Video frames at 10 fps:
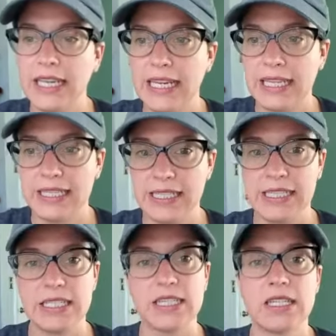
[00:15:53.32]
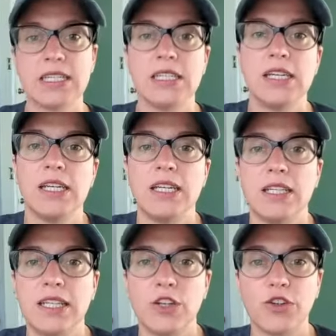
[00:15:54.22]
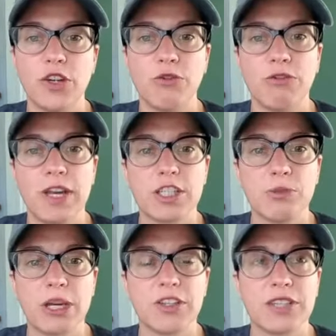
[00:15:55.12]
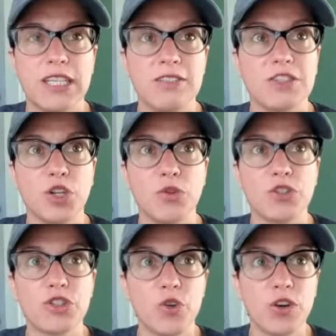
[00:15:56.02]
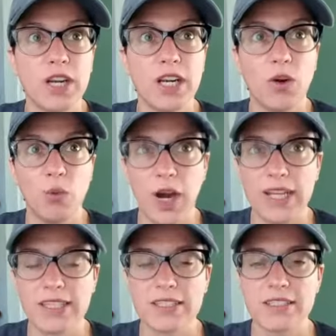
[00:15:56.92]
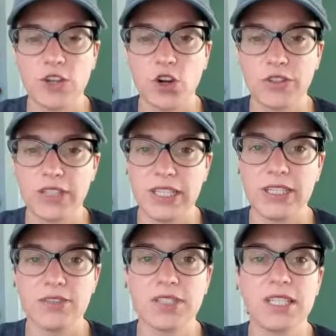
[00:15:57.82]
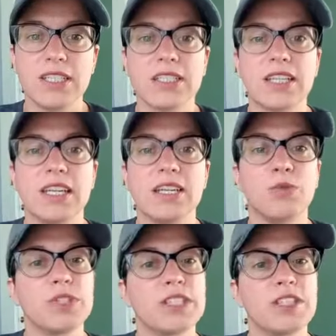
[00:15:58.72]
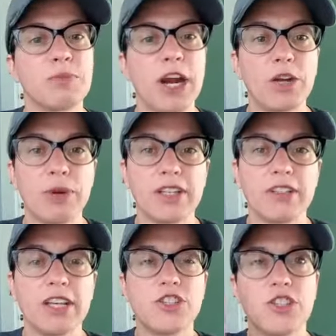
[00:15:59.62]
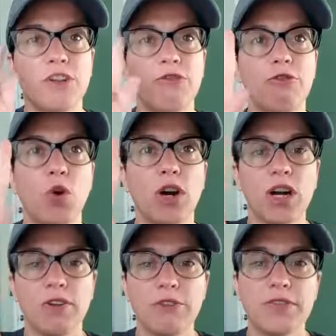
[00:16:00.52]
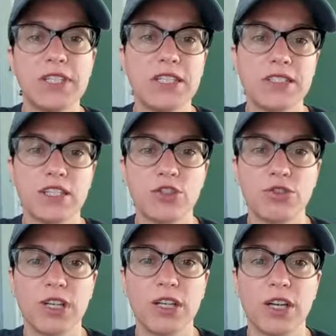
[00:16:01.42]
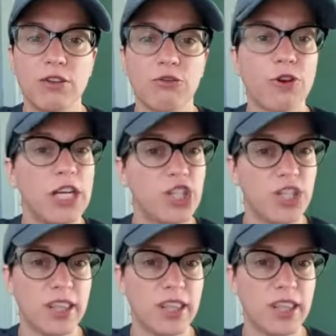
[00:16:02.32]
And little known fact about Thieves. So the story why this is called Thieves is that it was inspired by the legend of 4 15th century French